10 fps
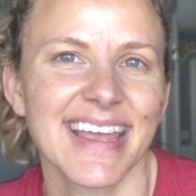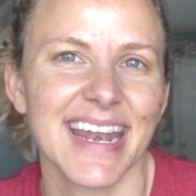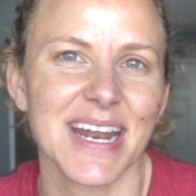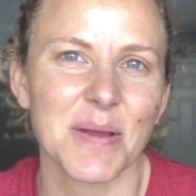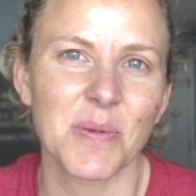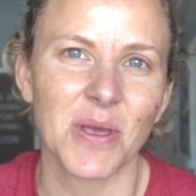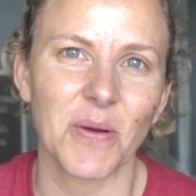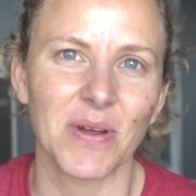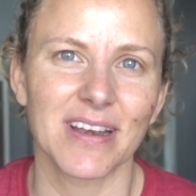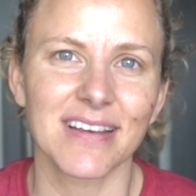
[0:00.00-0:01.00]
getting up and
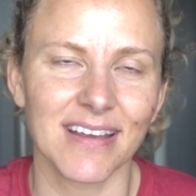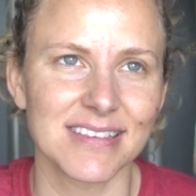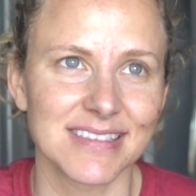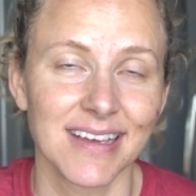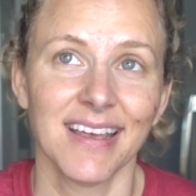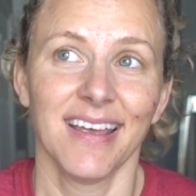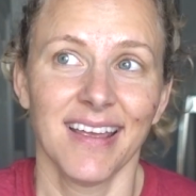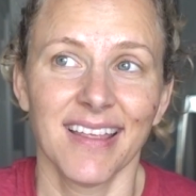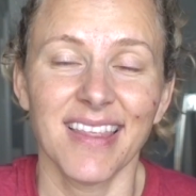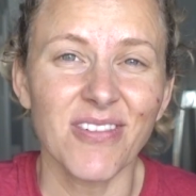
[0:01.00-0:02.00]
going because
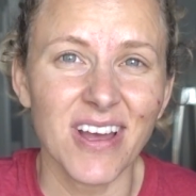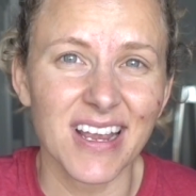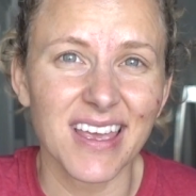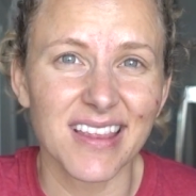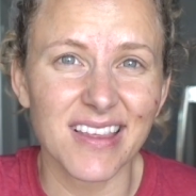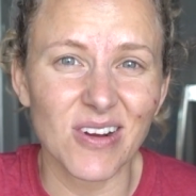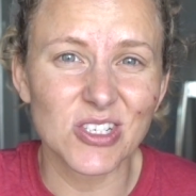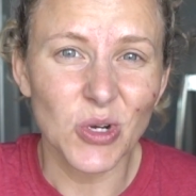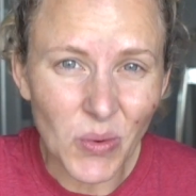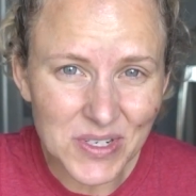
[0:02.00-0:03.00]
they've got to get their
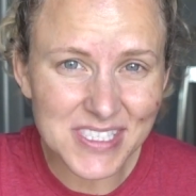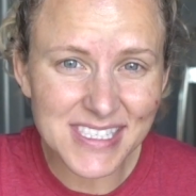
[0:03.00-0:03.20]
chores